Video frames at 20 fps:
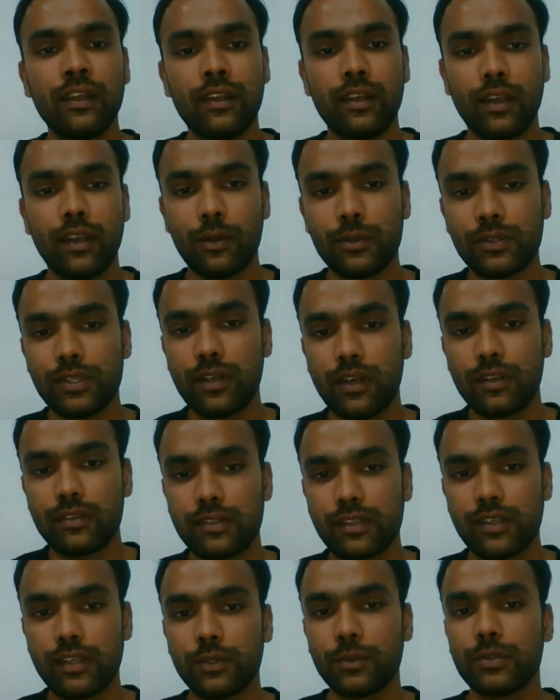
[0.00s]
Now they're
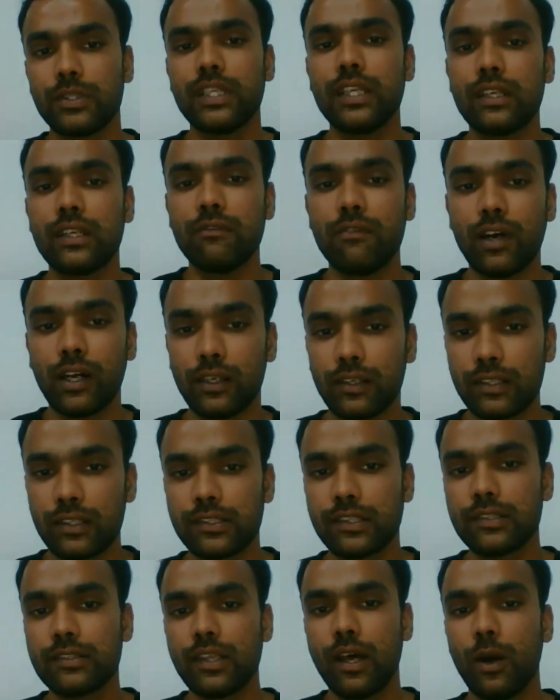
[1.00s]
asking, do the
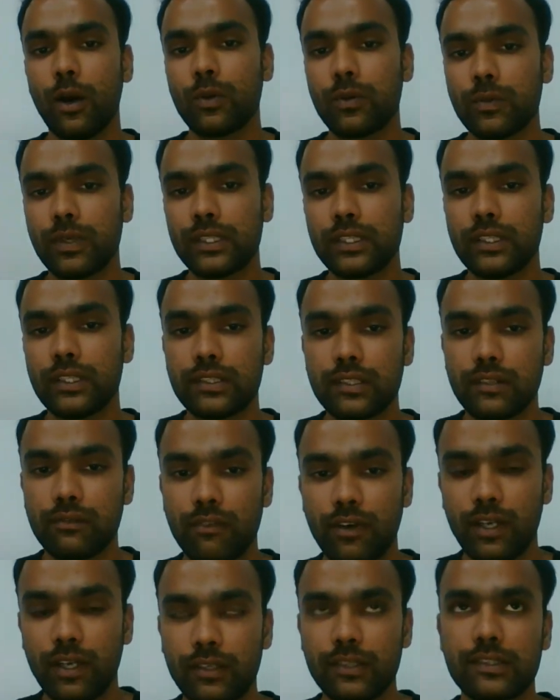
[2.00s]
advantages outweigh the
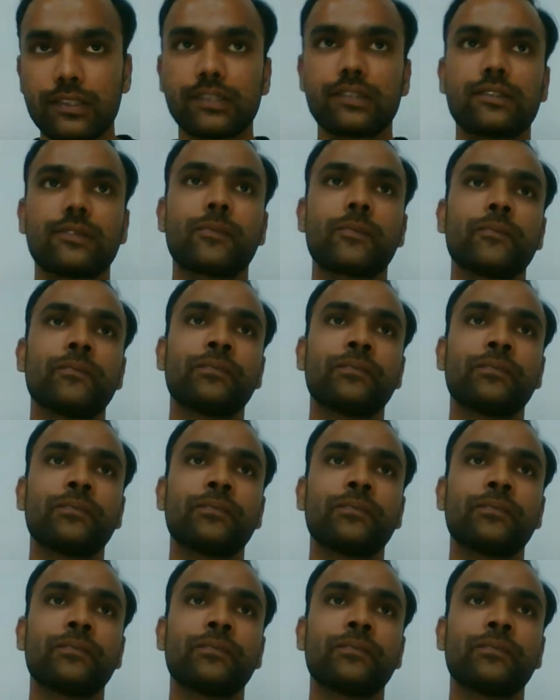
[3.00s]
disadvantages?